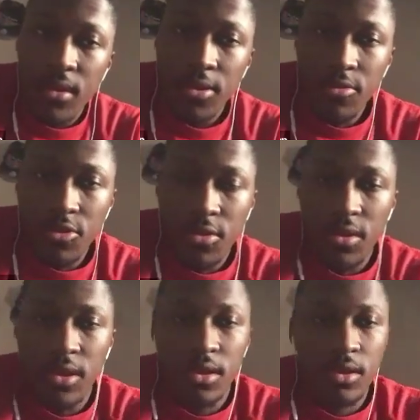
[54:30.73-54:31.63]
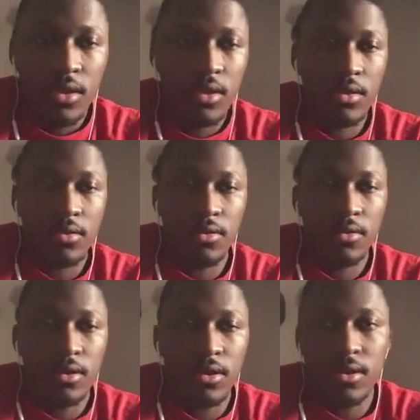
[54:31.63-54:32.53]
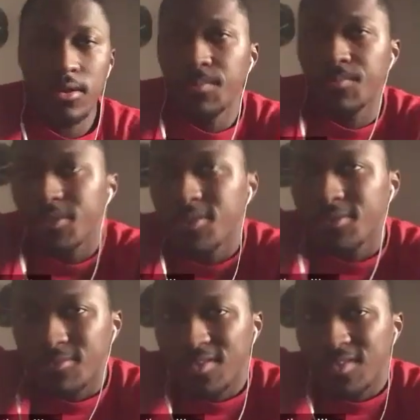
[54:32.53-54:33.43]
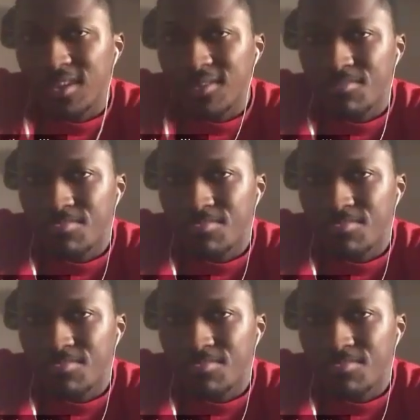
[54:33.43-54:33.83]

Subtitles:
Usually, hold on one second.